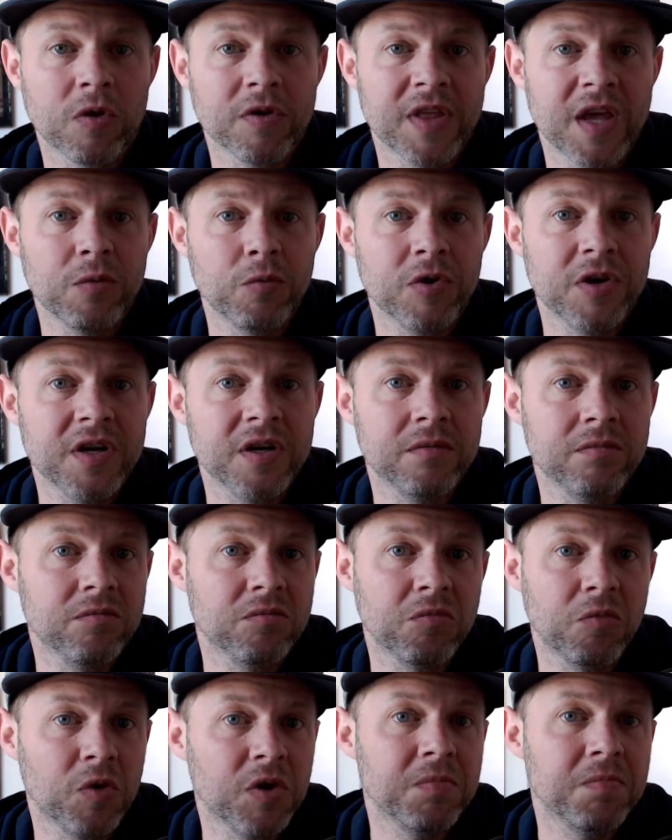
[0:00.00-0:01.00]
where they
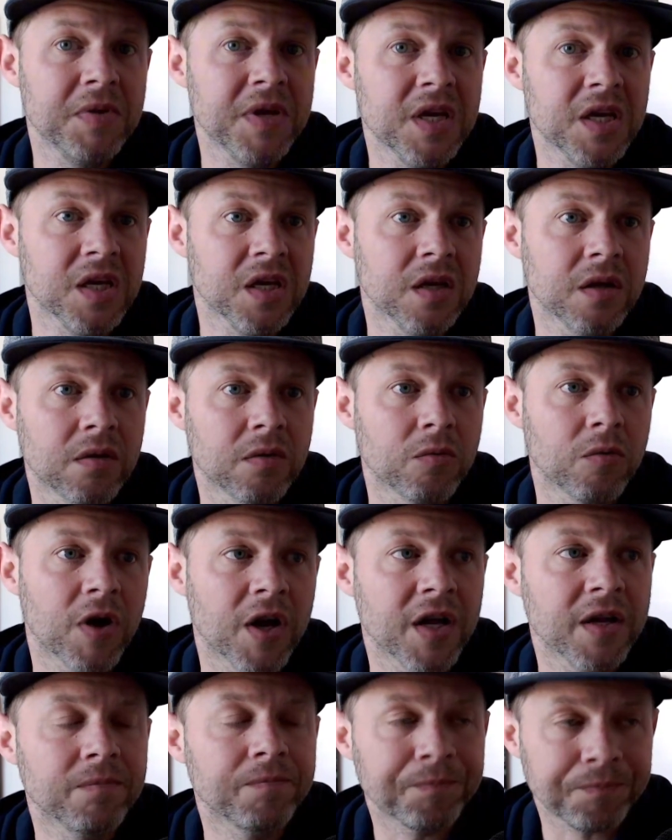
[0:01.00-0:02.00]
would be,
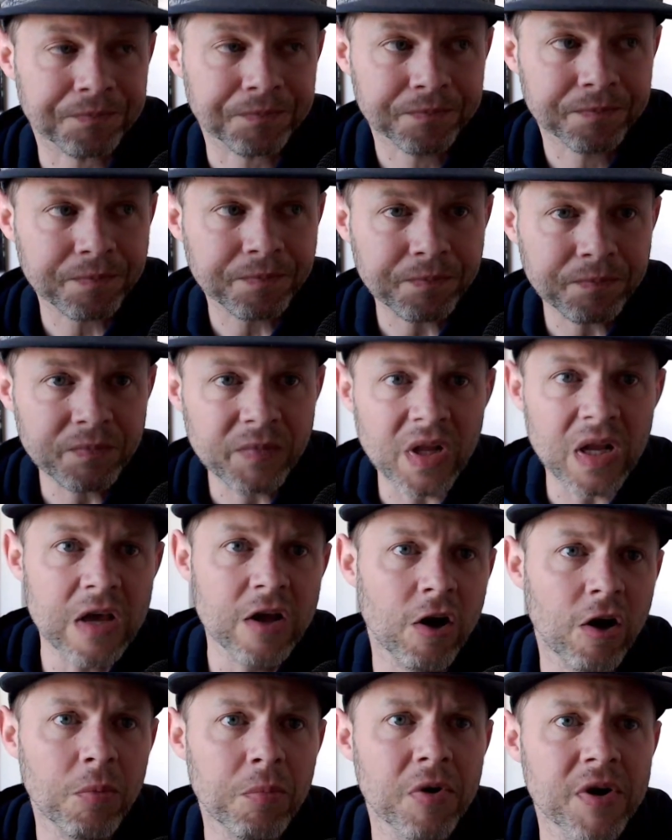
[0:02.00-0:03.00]
right?
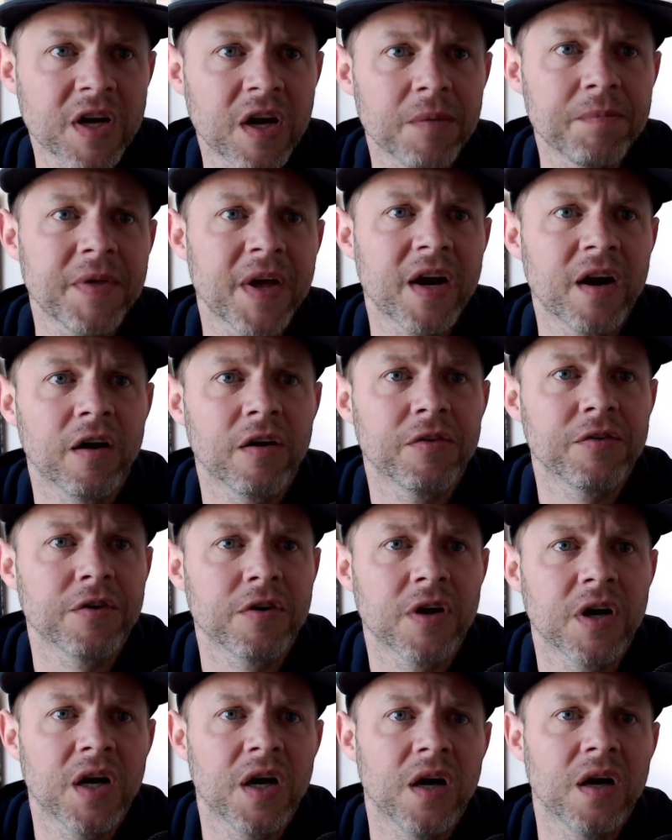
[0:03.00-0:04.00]
And I'll bring up that
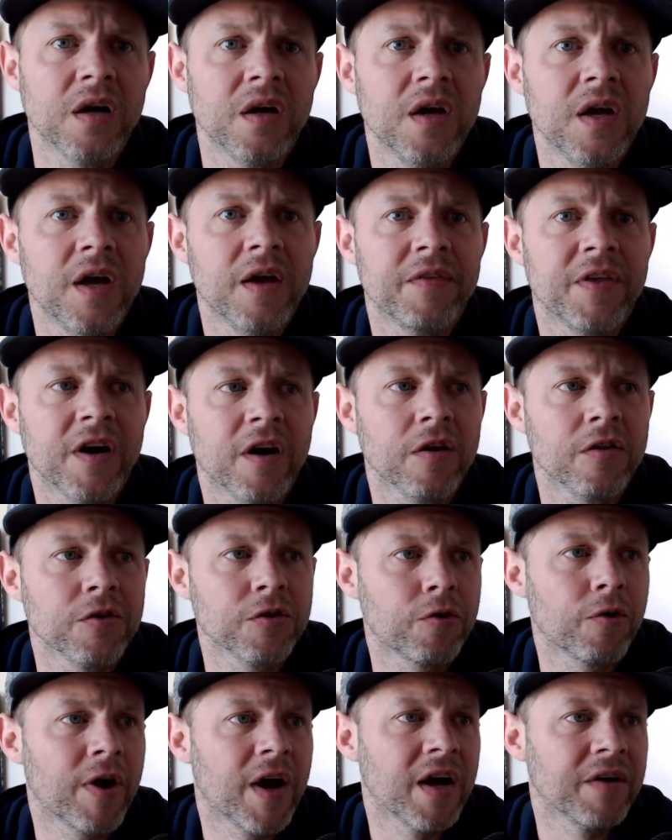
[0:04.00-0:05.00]

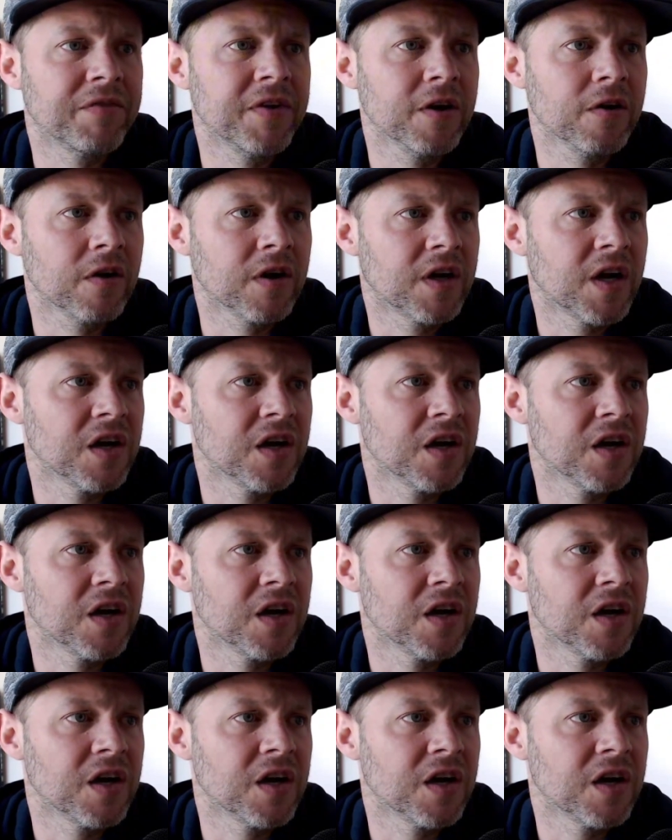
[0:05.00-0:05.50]
other graph here and